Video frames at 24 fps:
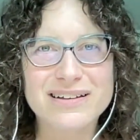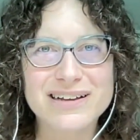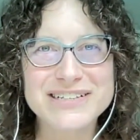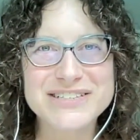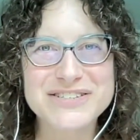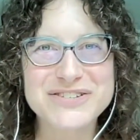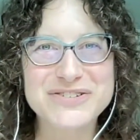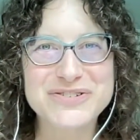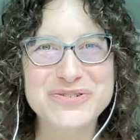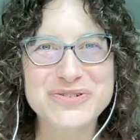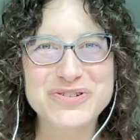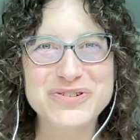
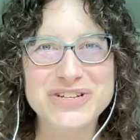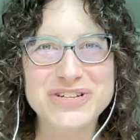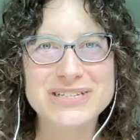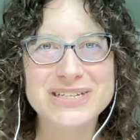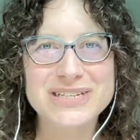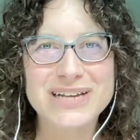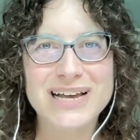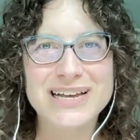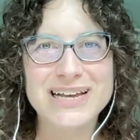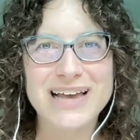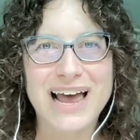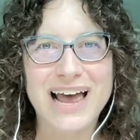institutions
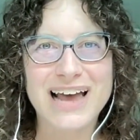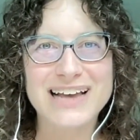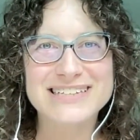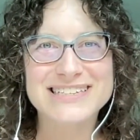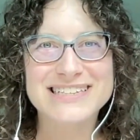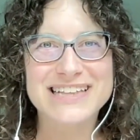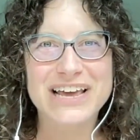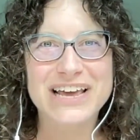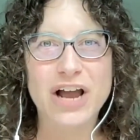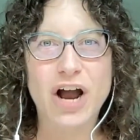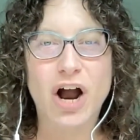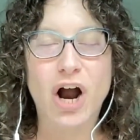as
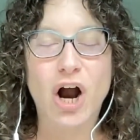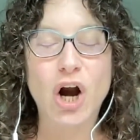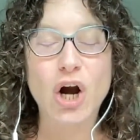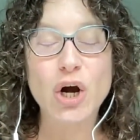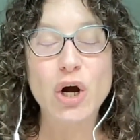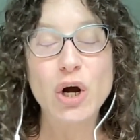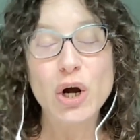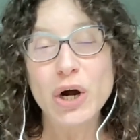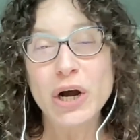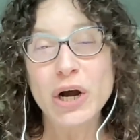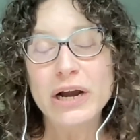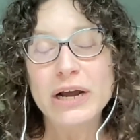they
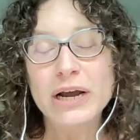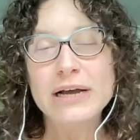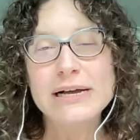are